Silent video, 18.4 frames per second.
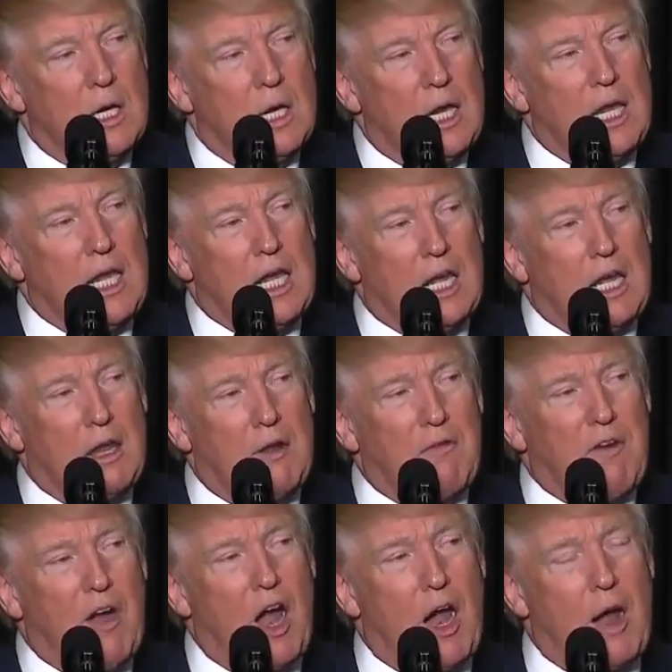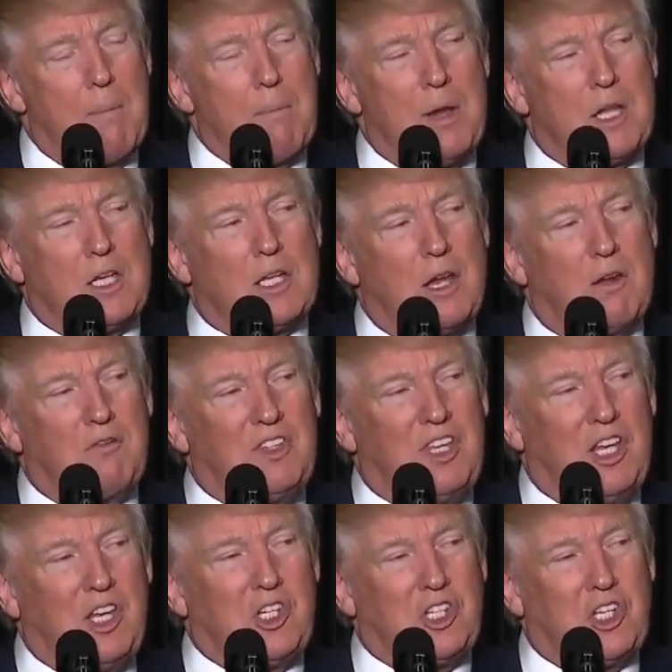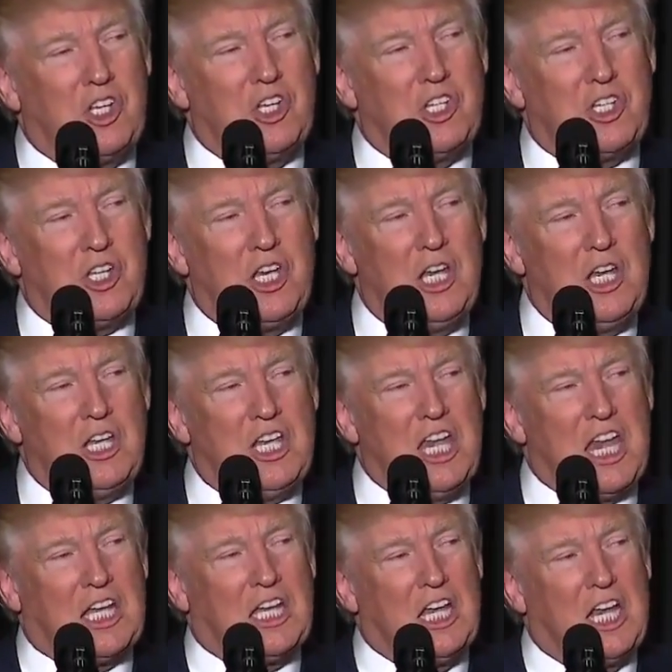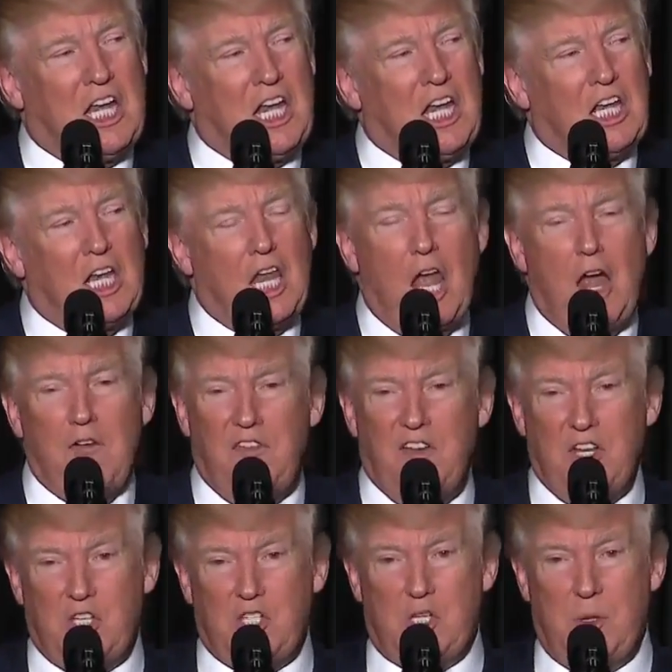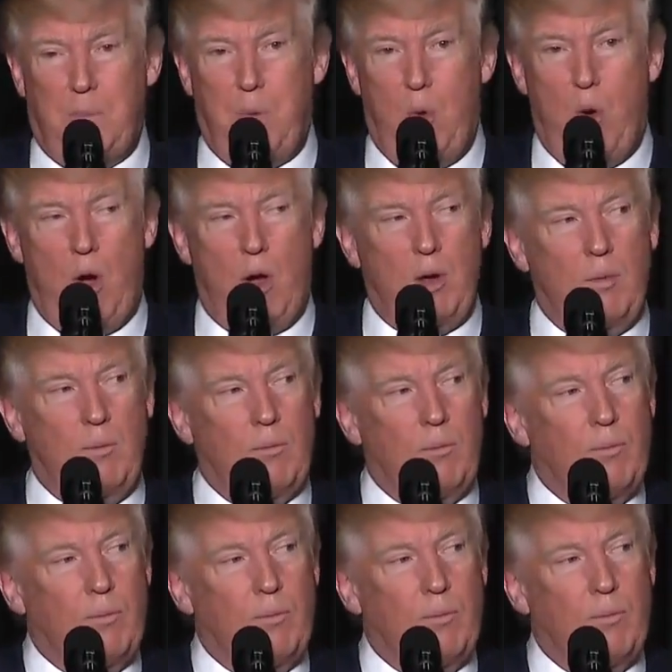in an environment of decency, dignity, love, and support.